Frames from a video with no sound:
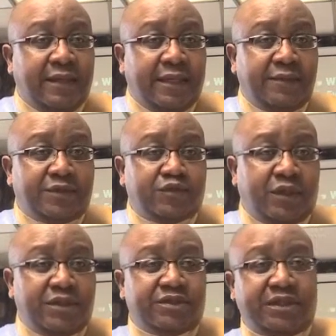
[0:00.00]
I was
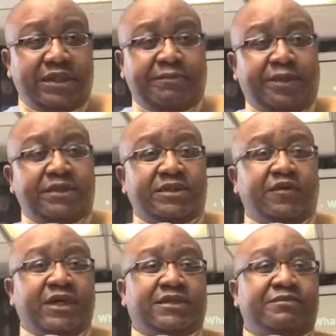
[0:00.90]
wondering and
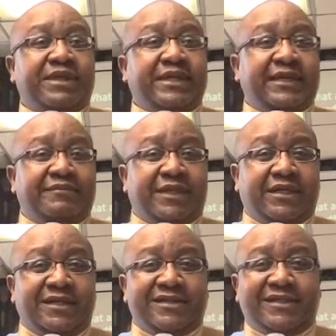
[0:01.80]
pondering where to begin
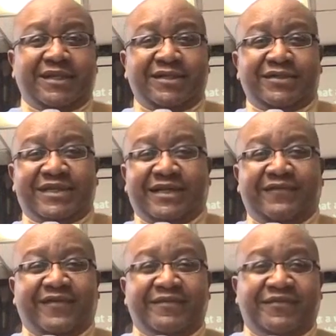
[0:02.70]
because uh, you take
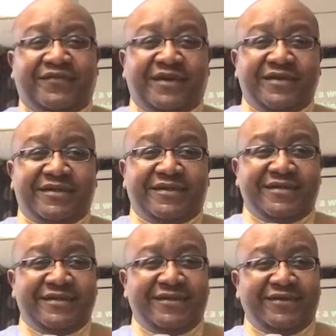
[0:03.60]
it from the front,
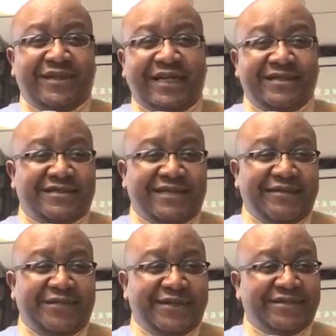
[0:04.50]
you land the
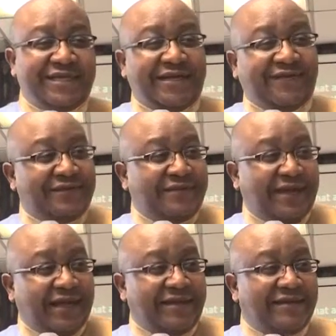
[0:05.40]
same place. You take it from the
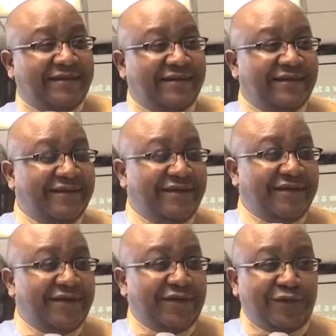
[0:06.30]
back,
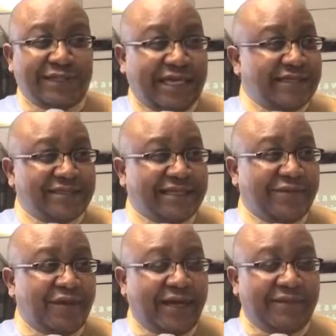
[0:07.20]
you land the
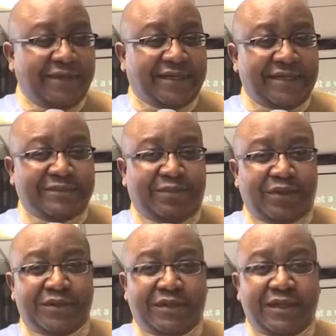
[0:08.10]
same way because
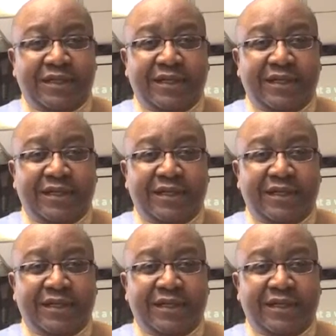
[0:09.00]
both